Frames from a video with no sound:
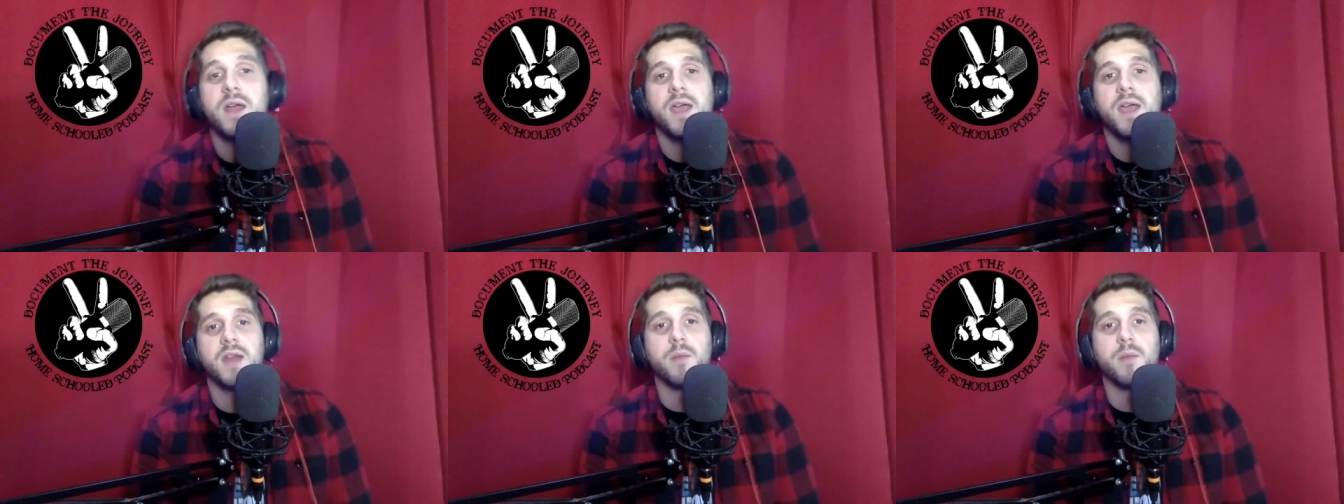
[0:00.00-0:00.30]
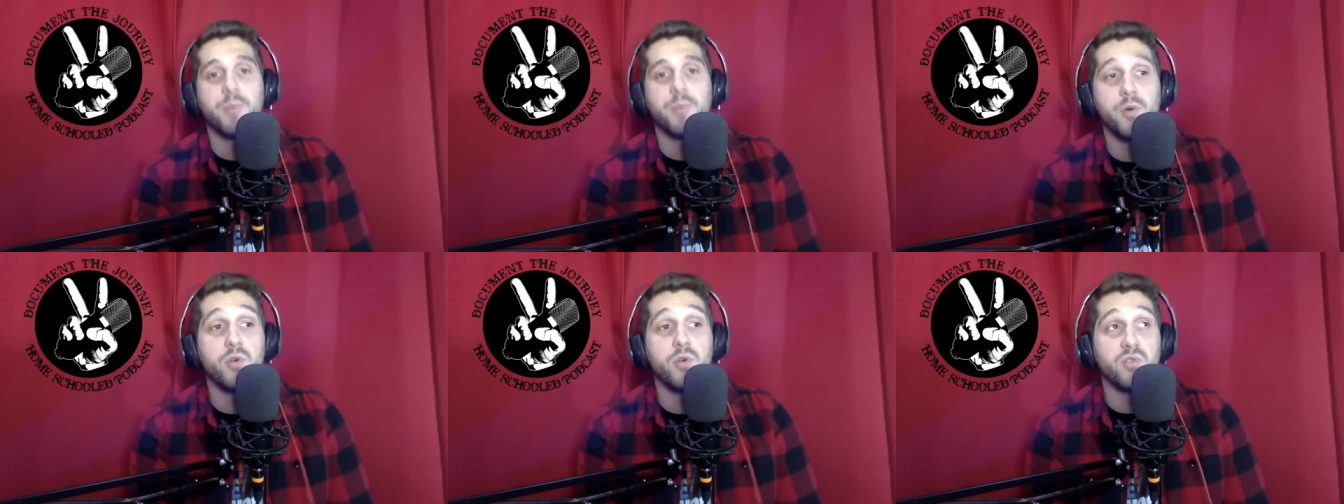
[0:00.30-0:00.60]
in a
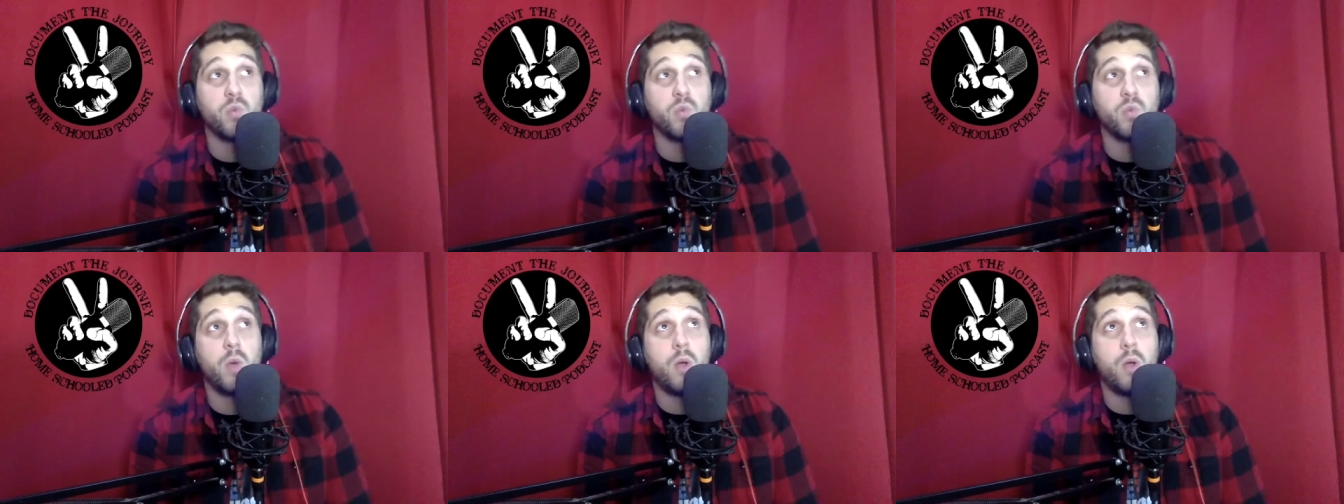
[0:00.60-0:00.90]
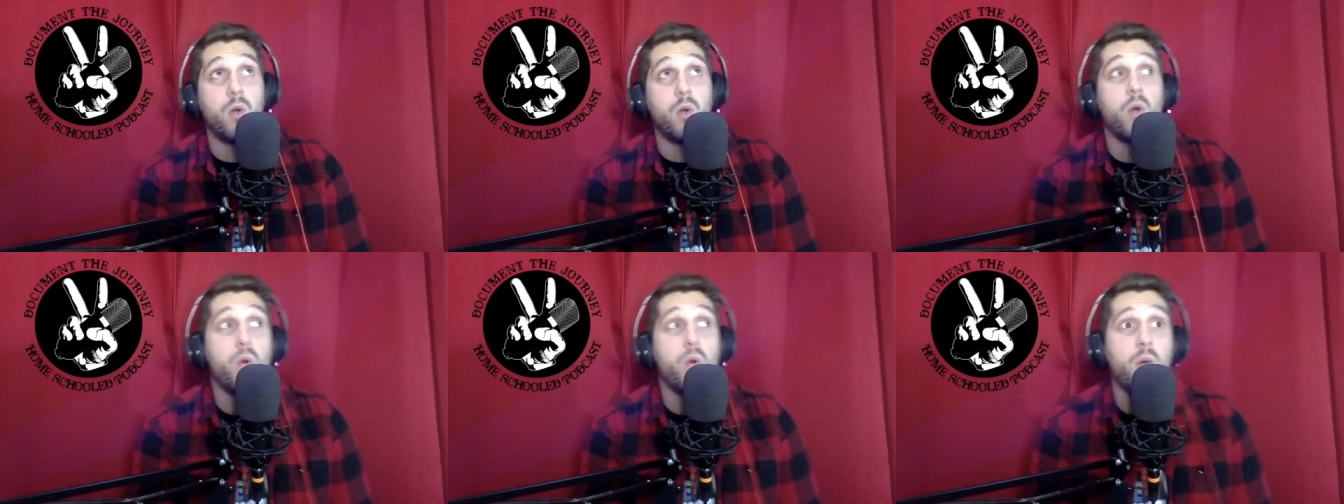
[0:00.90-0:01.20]
booth
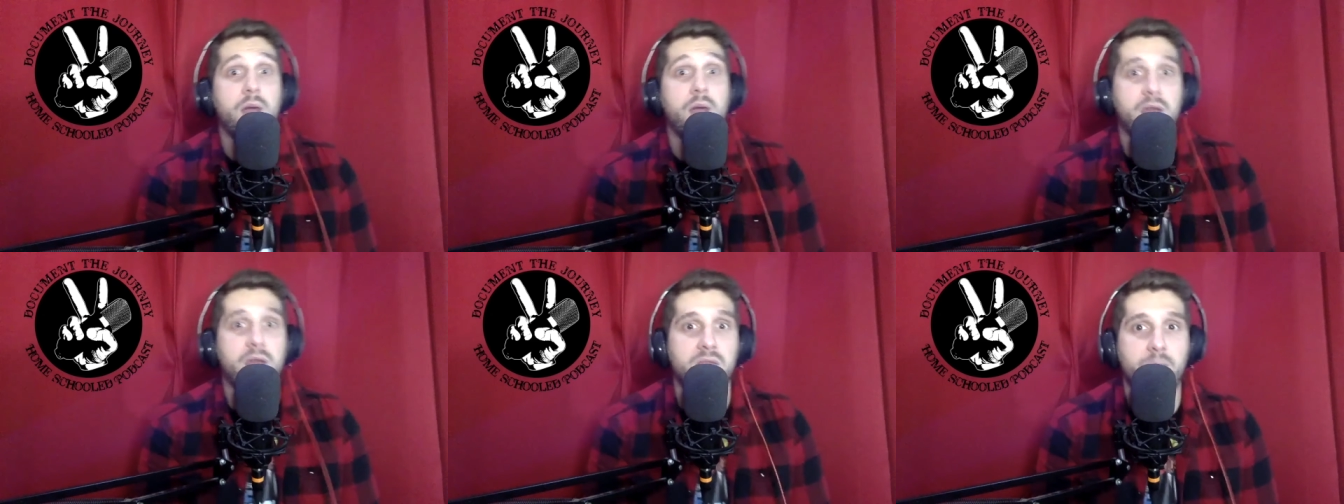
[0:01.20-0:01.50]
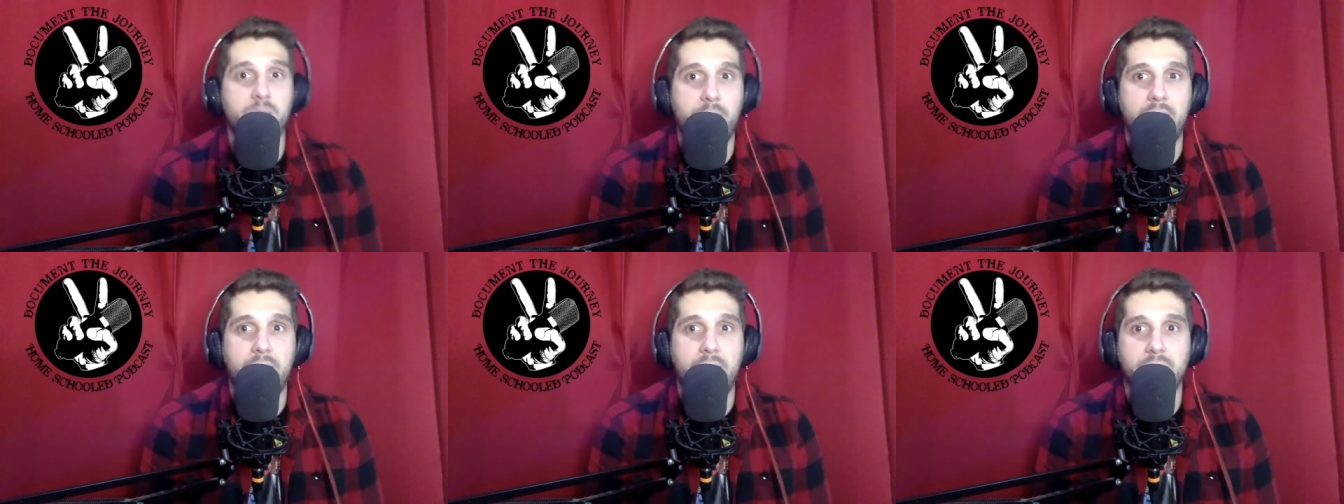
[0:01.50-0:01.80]
way in
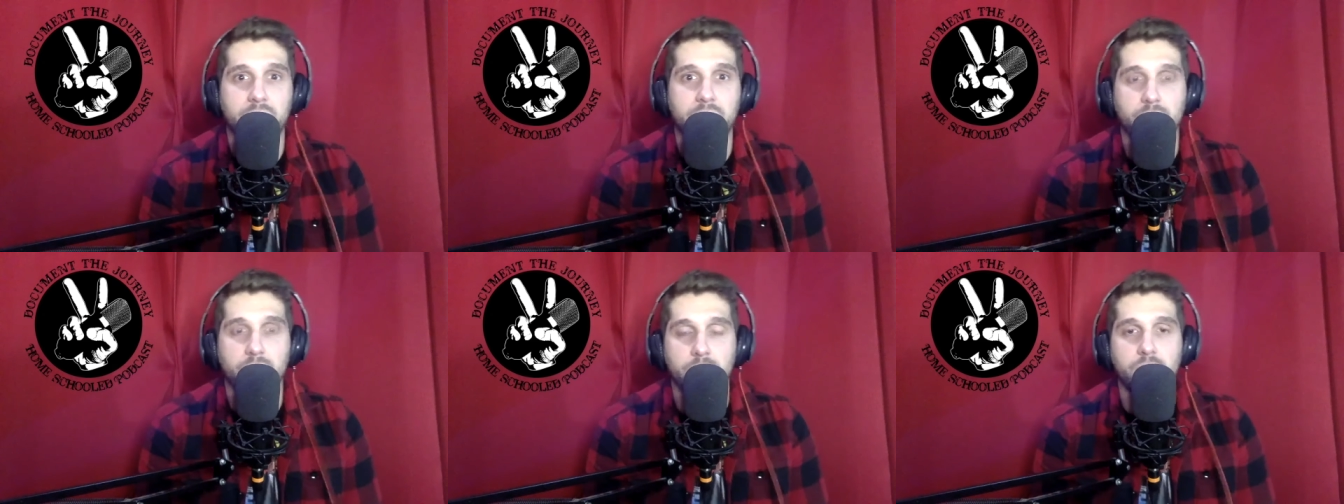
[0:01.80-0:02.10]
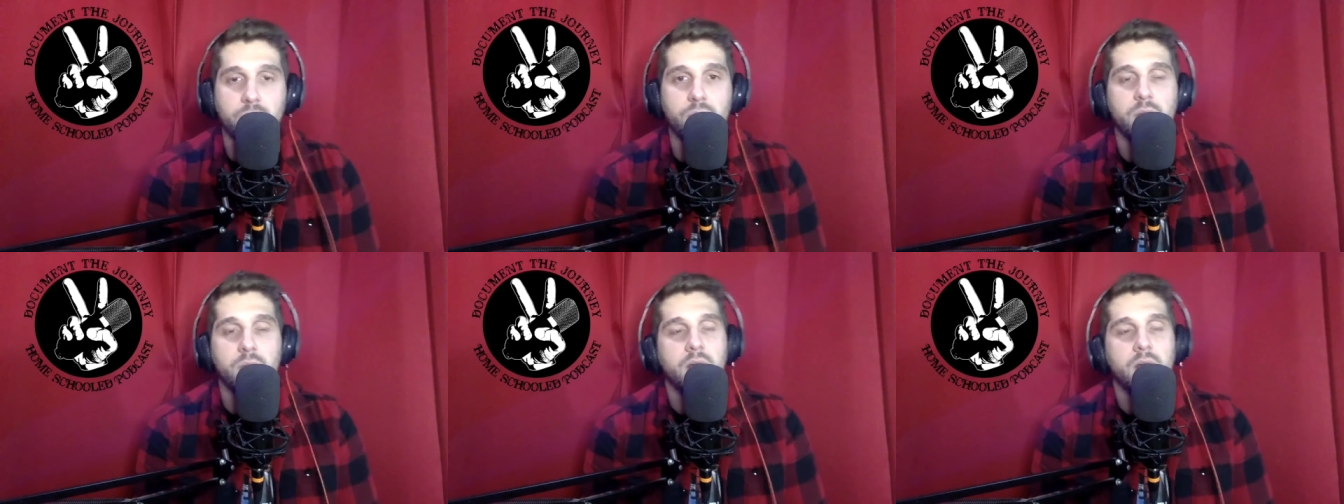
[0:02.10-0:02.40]
the back of the
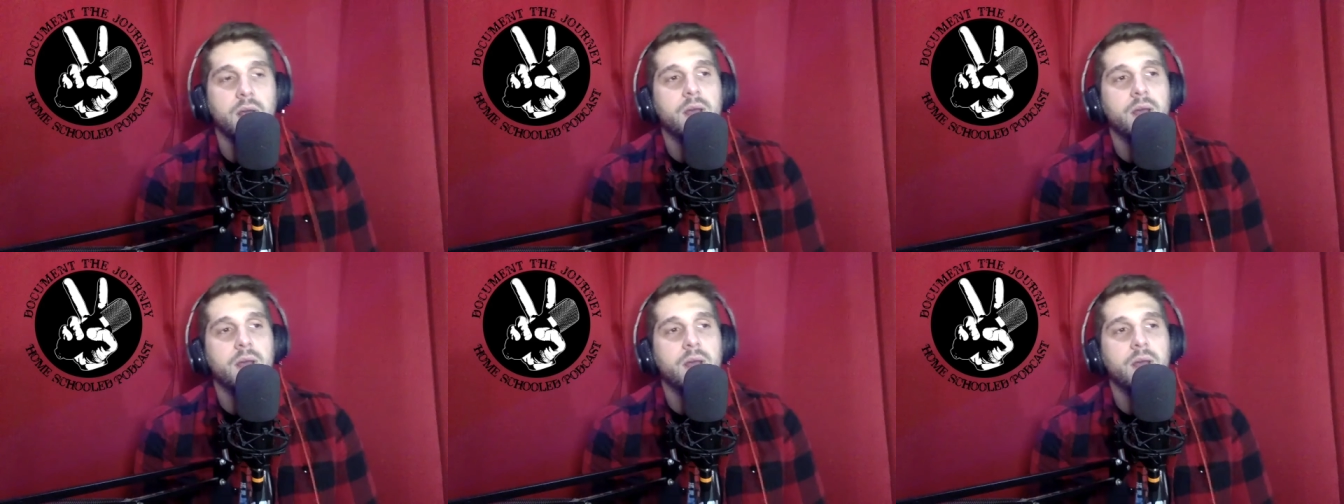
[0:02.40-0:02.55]
room.